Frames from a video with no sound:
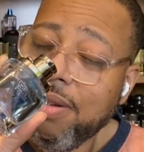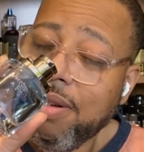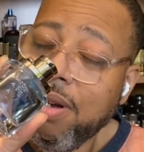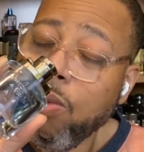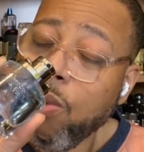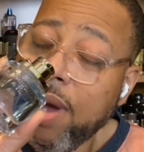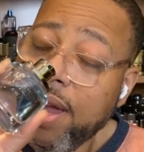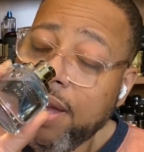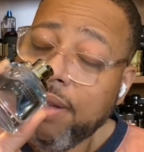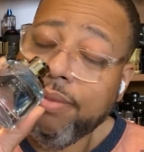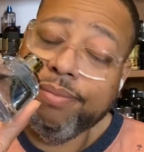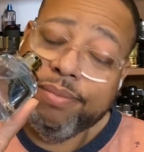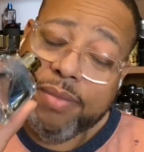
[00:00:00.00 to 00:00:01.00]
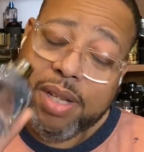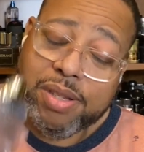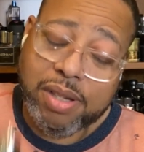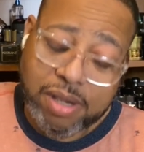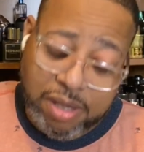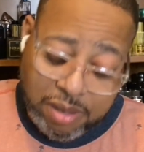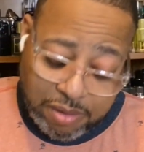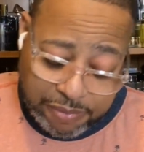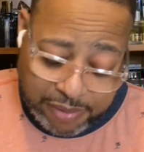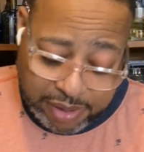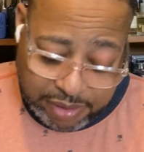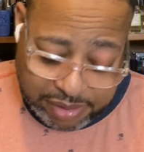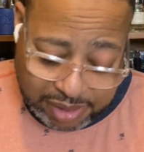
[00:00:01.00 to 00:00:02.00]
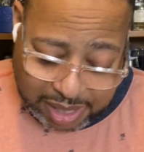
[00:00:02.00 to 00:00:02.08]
Away is a good little fragrance.